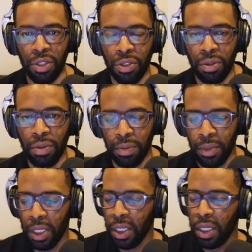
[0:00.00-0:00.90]
A
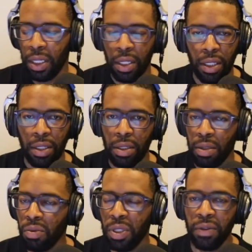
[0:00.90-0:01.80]
negative
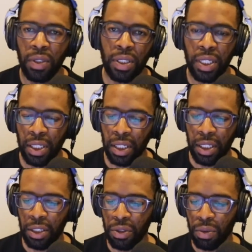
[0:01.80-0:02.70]
cannot exist
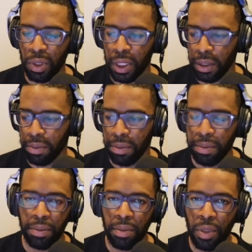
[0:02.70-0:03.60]
without a positive.
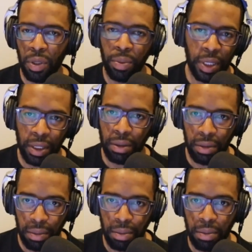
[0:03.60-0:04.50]
And same thing
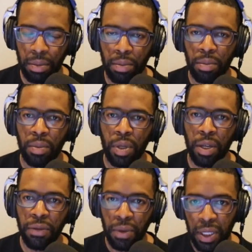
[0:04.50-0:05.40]
with a positive.
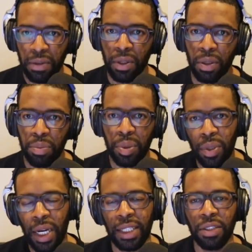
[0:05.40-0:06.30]
So if you take
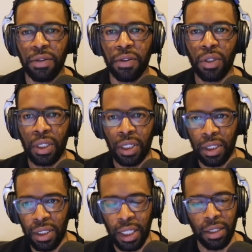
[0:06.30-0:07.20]
that energy, that
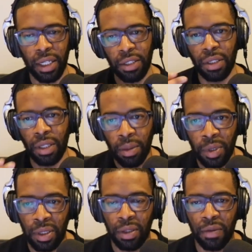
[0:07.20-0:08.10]
if you just
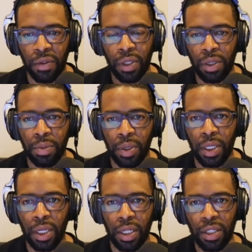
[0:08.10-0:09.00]
look
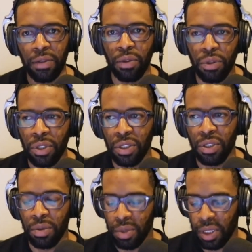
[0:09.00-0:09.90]
and just search within
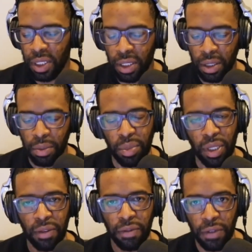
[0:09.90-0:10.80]
yourself, or just
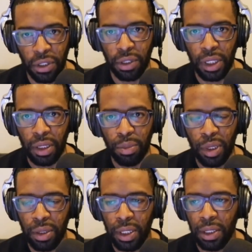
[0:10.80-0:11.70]
search for an answer,
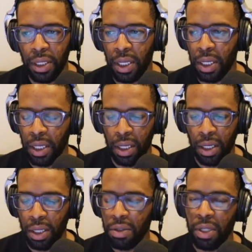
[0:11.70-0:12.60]
why is this
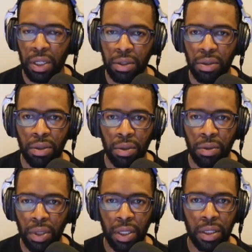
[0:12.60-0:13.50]
happening? What can I
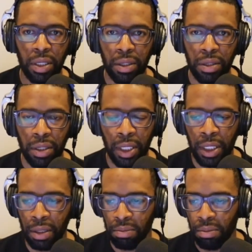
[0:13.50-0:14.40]
do to overcome
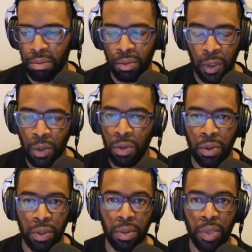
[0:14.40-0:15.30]
this? How can I
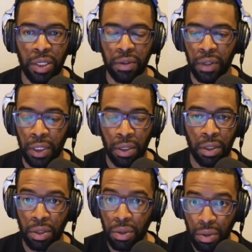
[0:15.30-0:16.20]
overcome this?
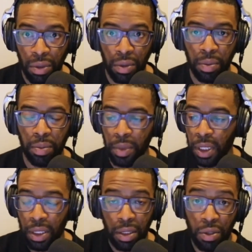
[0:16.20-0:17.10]
If you keep
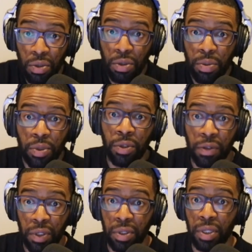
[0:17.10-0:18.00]
asking the questions,
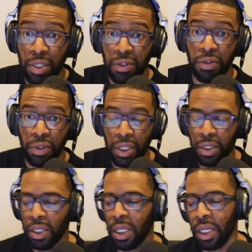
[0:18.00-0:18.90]
the
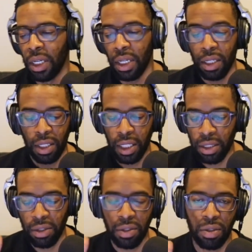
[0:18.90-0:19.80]
answer will eventually
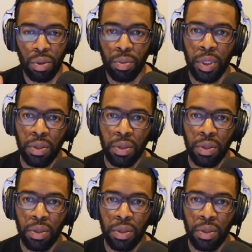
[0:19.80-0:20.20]
pop up.